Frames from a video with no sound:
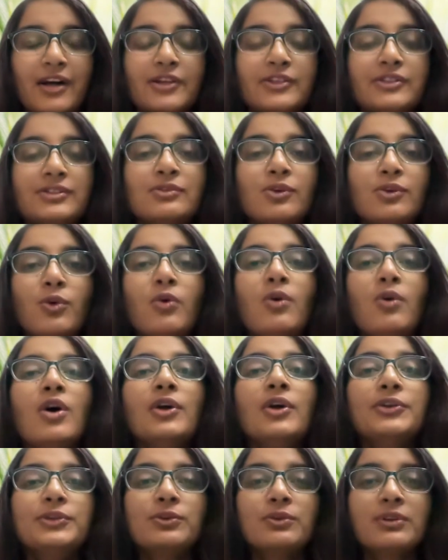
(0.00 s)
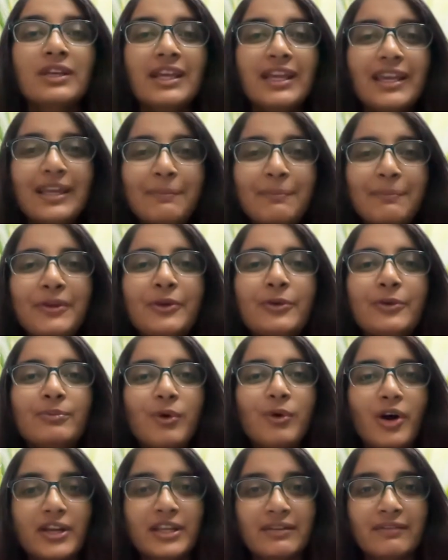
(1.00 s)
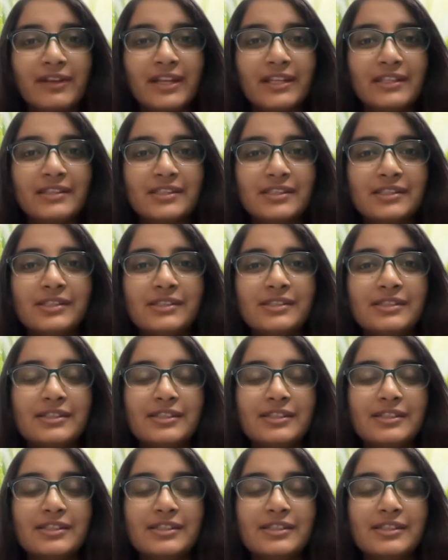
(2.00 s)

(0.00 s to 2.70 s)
So, to keep you motivated,